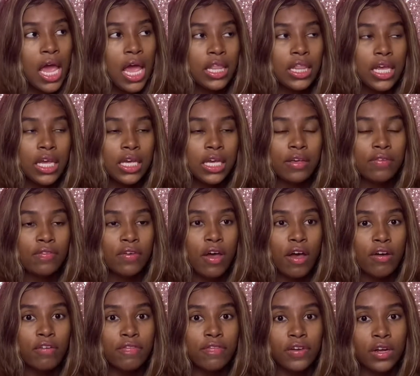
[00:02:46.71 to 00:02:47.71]
They give
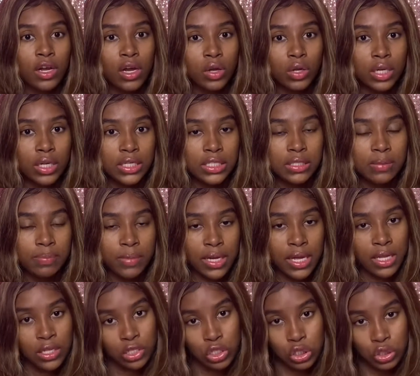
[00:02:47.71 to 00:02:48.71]
a flawless
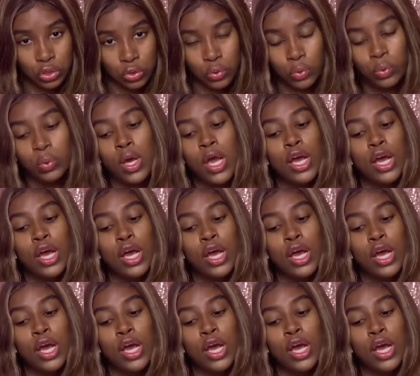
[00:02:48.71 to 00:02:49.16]
blend too.